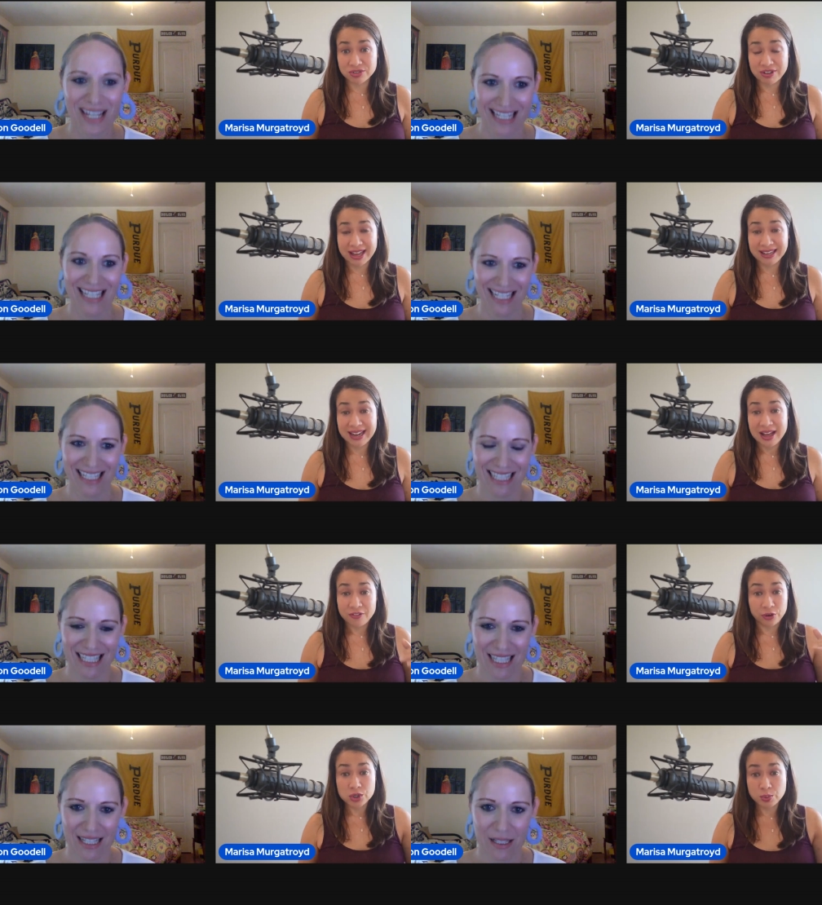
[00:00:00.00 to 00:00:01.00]
Speaker 1: event,
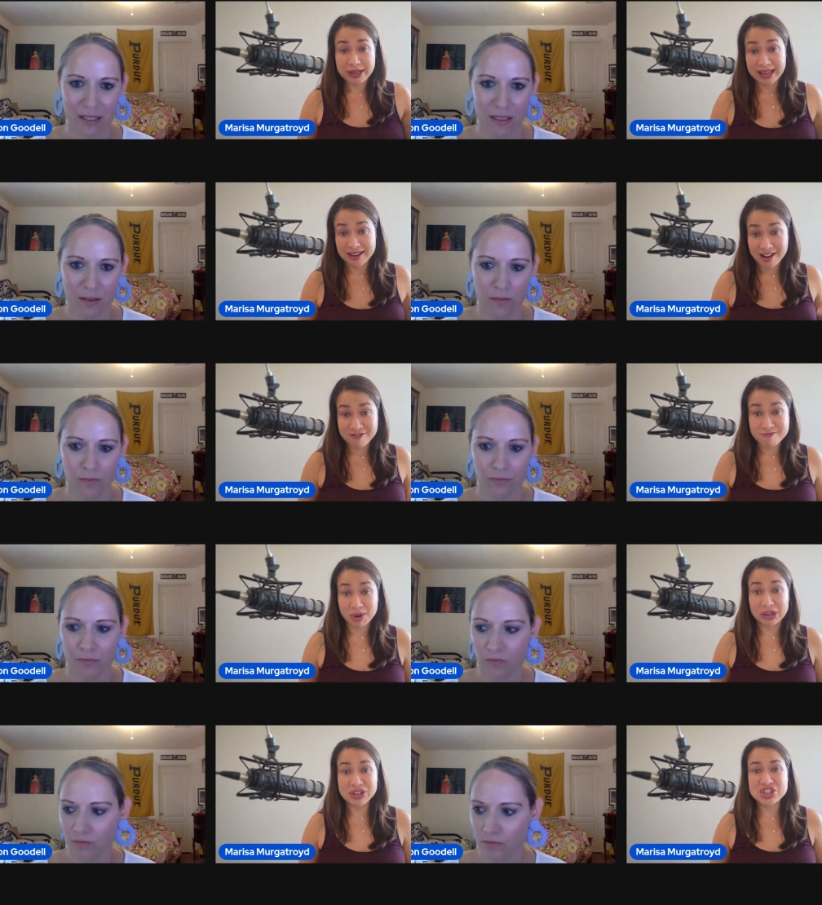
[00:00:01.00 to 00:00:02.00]
first weekend of
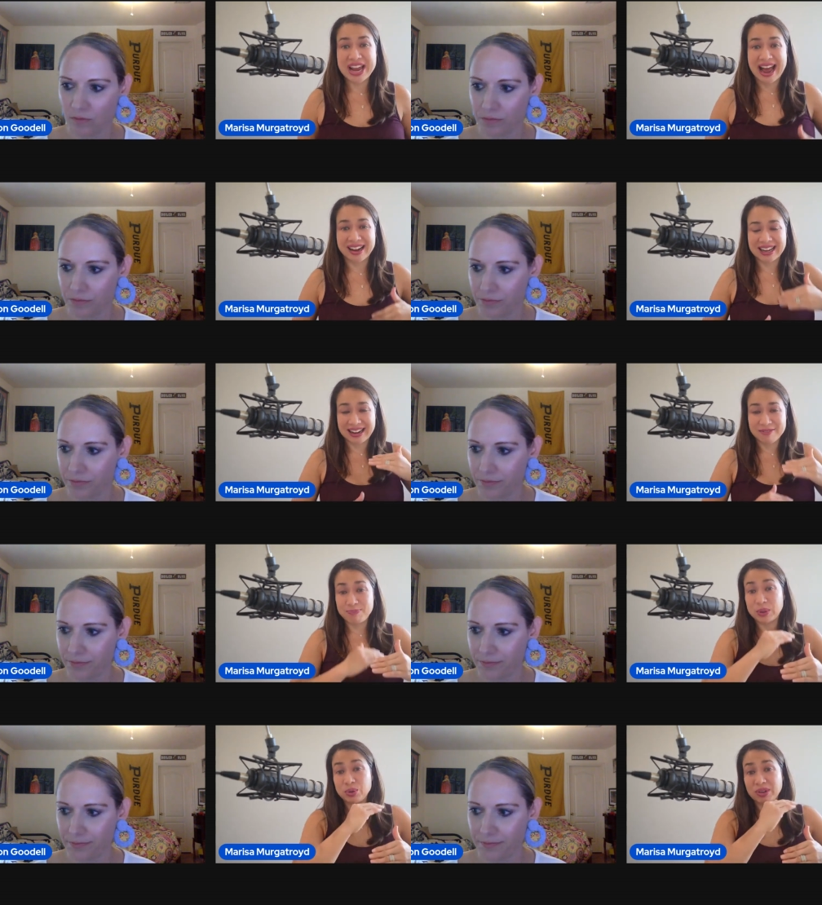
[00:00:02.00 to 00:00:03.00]
March, how to kind of
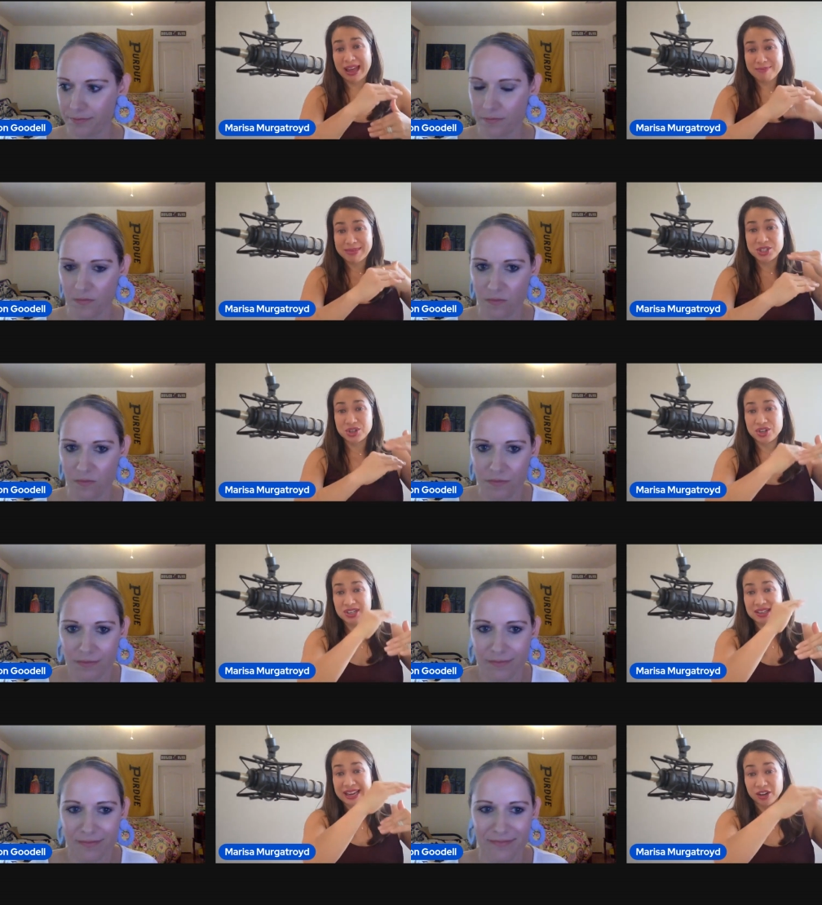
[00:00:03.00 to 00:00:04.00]
build that message
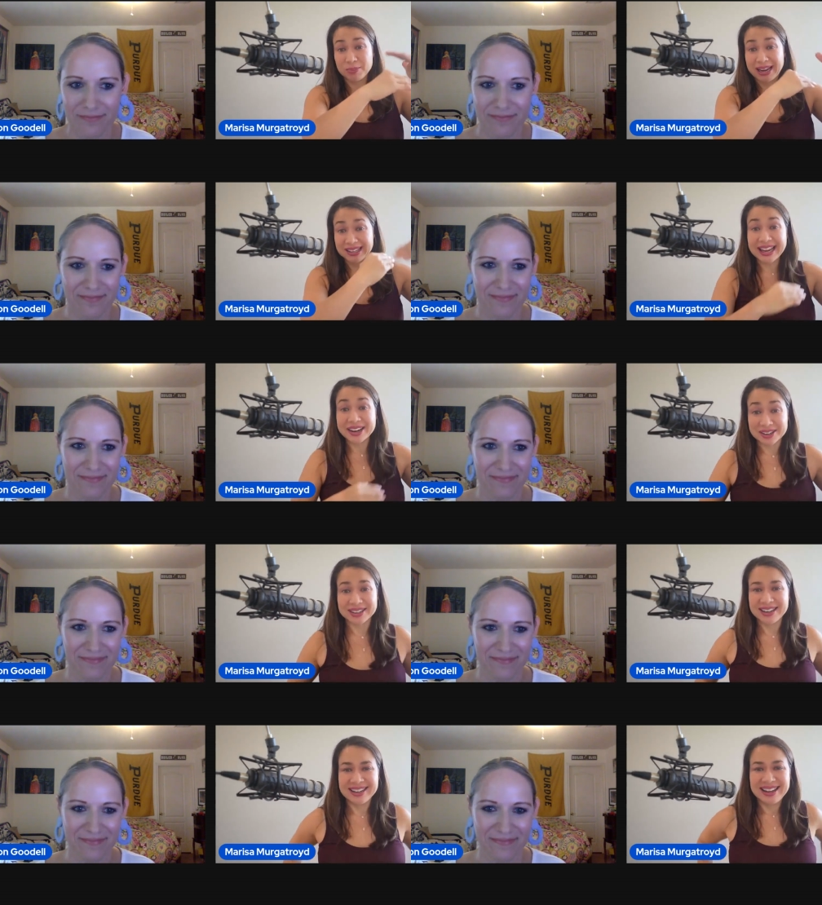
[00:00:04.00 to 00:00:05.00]
layer by layer.
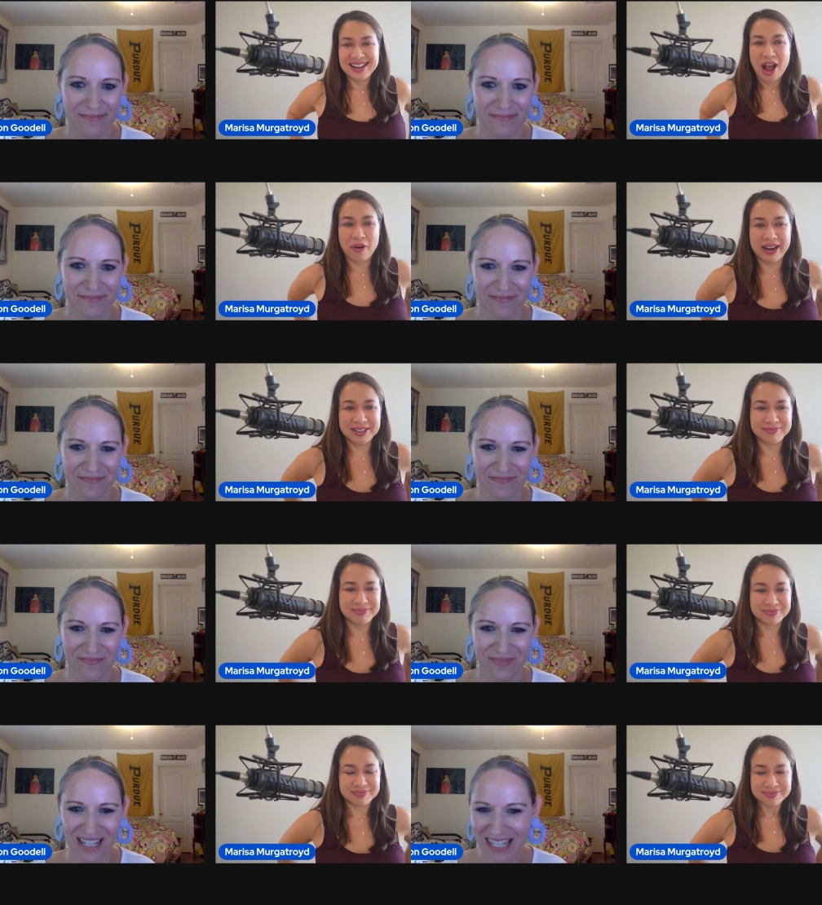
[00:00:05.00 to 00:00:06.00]
All right.
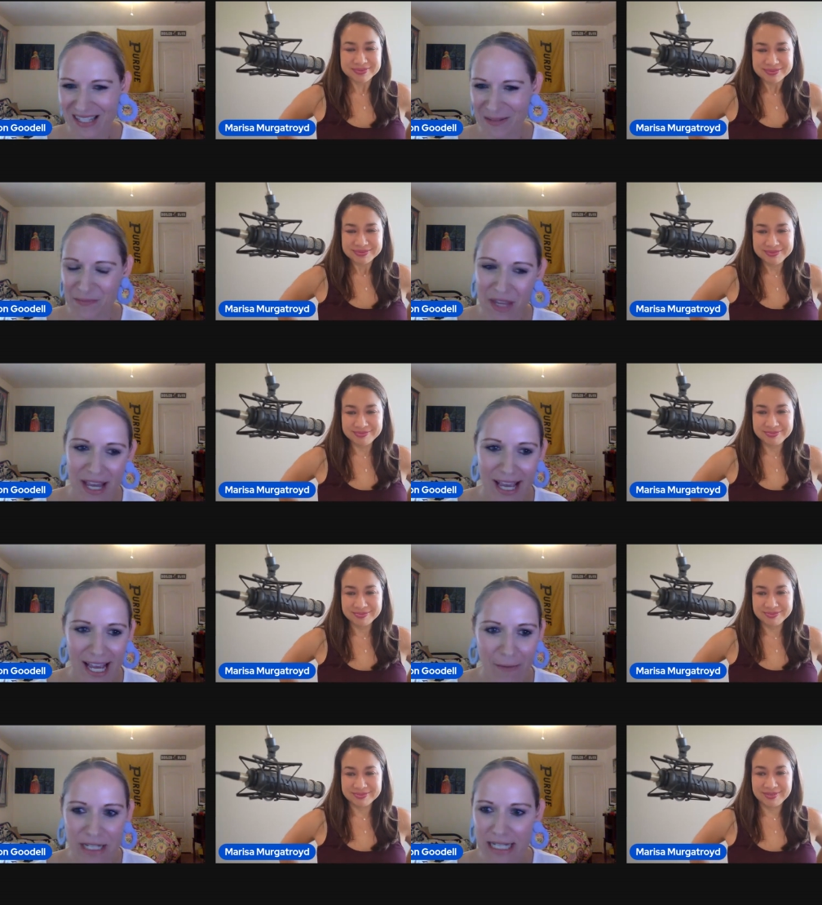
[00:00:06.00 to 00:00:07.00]
Speaker 2: Awesome.
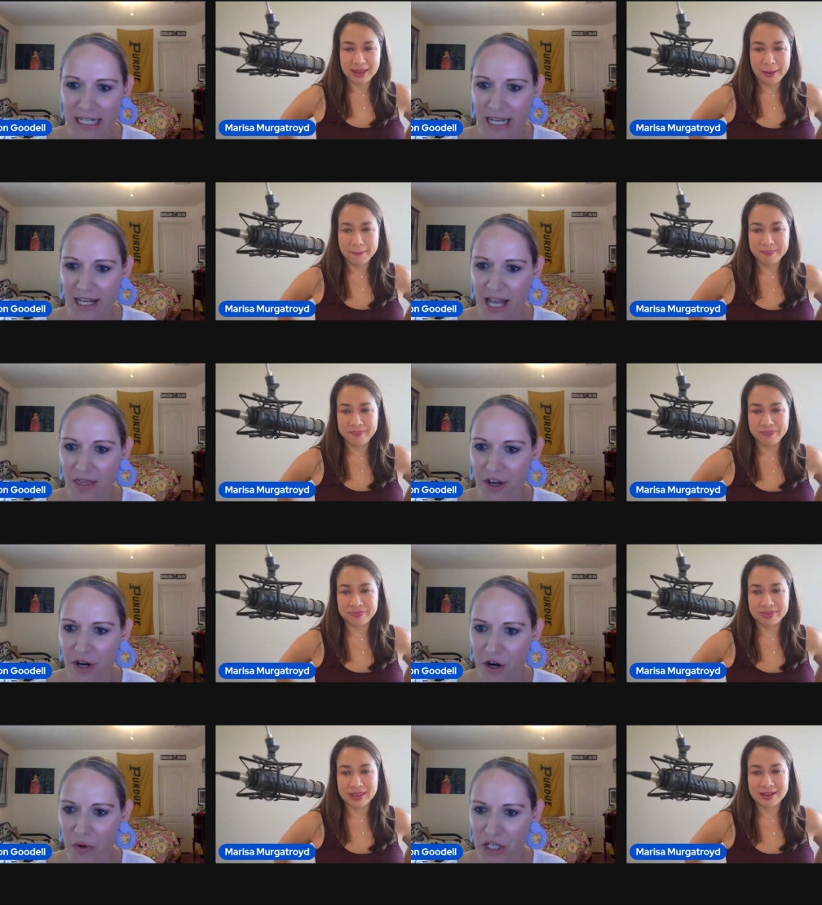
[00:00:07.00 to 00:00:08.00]
We did get
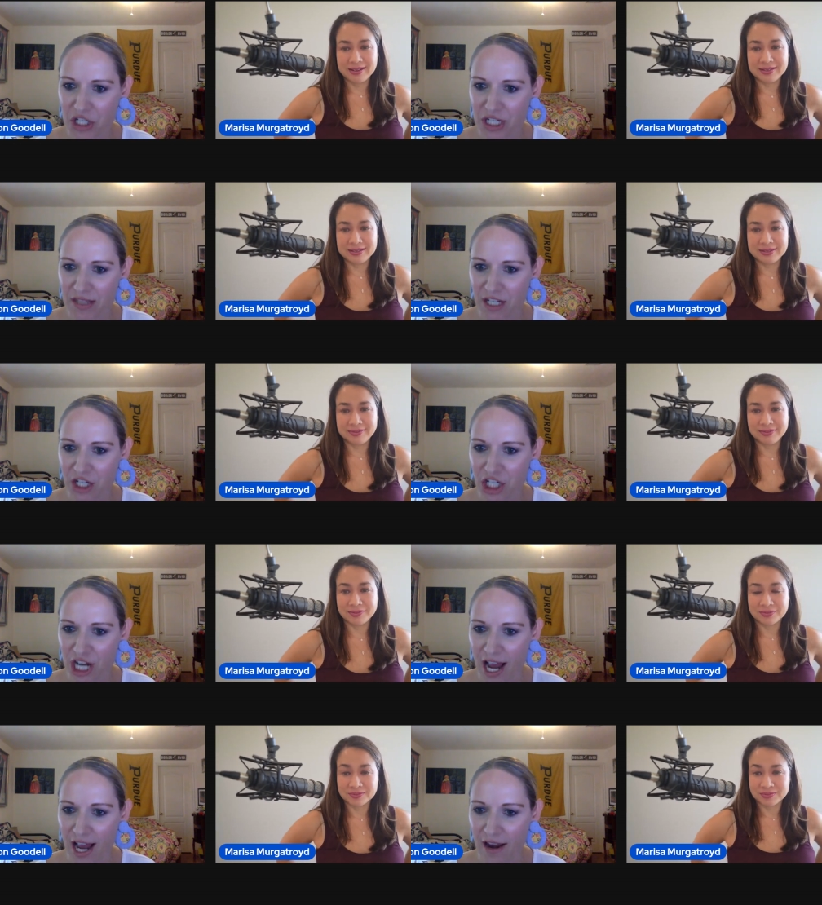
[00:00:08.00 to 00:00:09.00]
another question in the
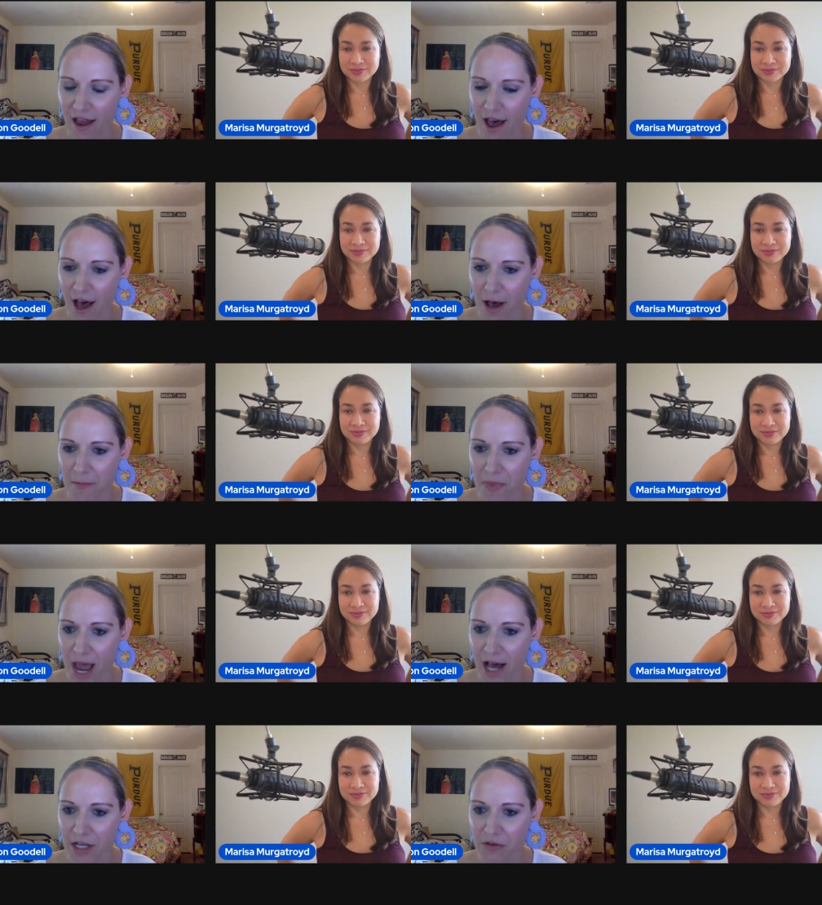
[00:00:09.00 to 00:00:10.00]
chat. Um,
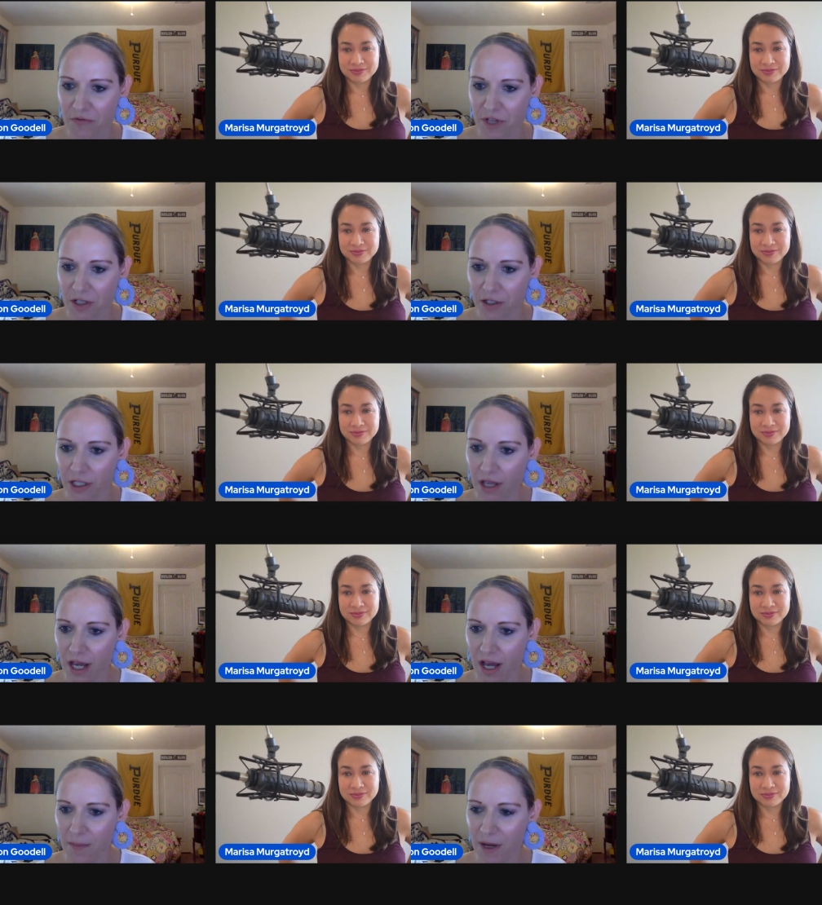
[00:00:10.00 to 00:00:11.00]
how do you feel?
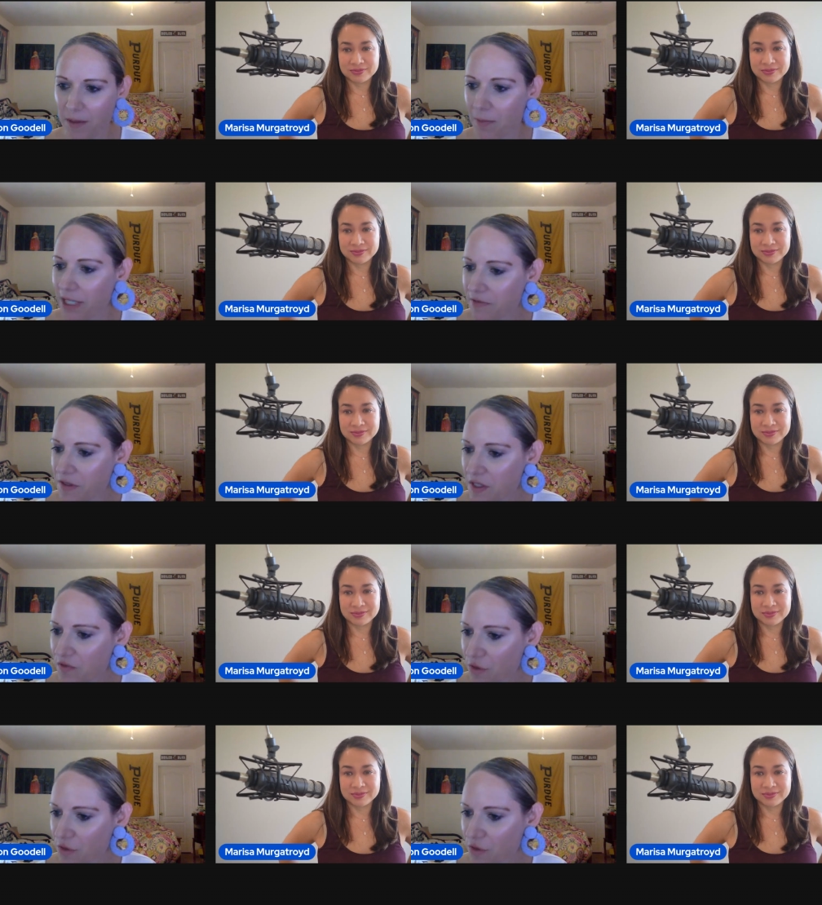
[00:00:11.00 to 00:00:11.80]
I believe this is